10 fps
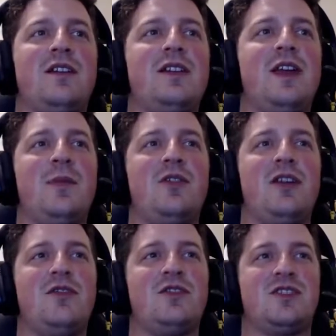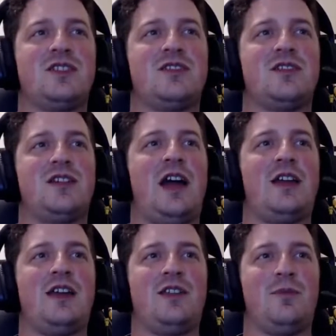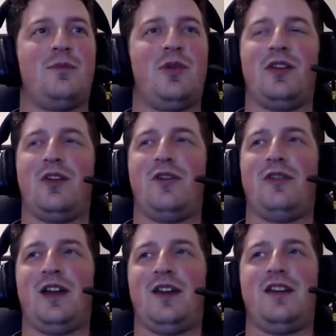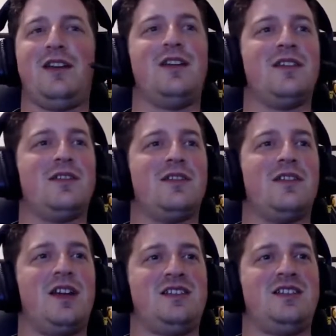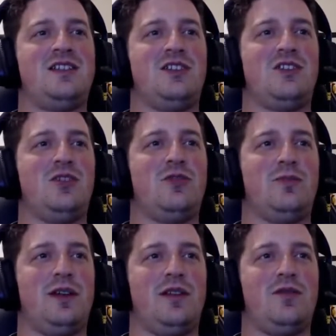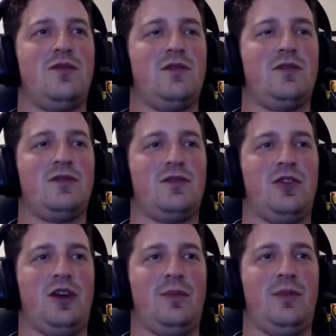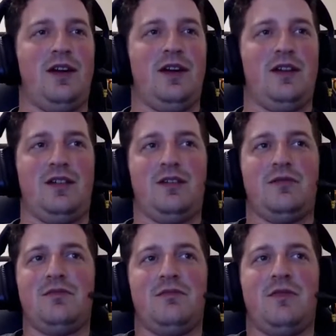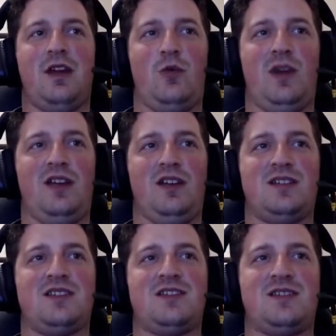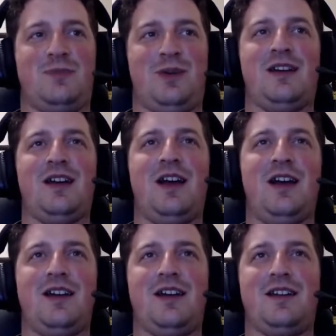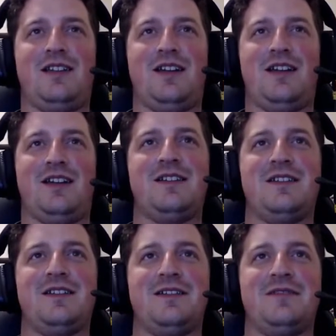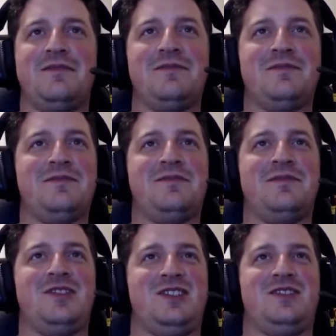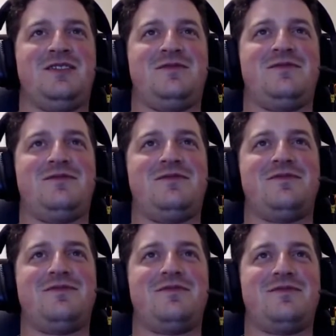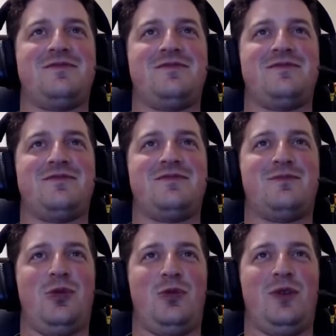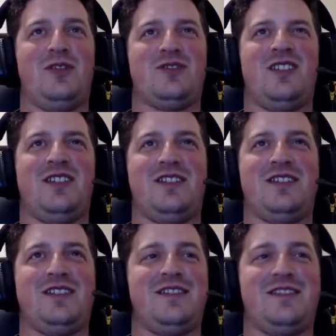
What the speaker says: Yeah, but not even just cutting the body off a existing shell. But could I buy a wingless sprint car and then just put wheels on it that